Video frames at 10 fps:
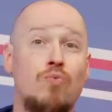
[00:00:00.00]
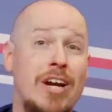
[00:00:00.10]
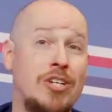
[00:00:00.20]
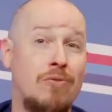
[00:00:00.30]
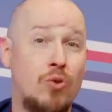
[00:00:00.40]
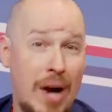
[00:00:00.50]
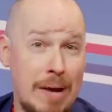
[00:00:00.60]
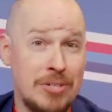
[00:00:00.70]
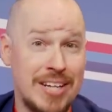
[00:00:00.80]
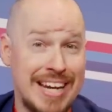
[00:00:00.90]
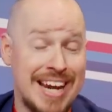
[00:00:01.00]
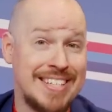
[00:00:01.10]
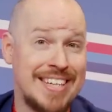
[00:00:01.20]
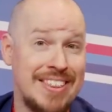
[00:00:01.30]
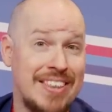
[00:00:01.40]
Reg of Grapsody
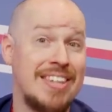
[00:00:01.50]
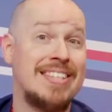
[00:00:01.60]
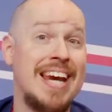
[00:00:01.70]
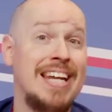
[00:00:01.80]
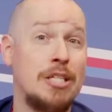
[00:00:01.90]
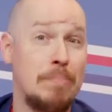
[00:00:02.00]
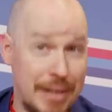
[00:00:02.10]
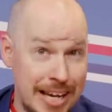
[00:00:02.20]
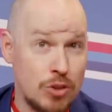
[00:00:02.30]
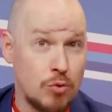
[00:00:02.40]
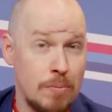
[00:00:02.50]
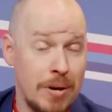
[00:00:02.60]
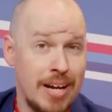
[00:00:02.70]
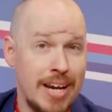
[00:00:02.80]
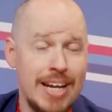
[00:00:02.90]
has said that the Daly's place
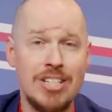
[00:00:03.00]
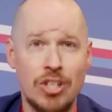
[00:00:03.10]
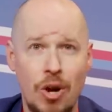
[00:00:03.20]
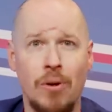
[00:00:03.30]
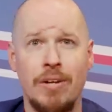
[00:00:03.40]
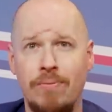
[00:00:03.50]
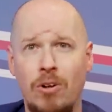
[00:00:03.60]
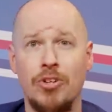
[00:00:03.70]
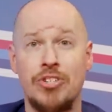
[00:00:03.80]
rumor is totally false,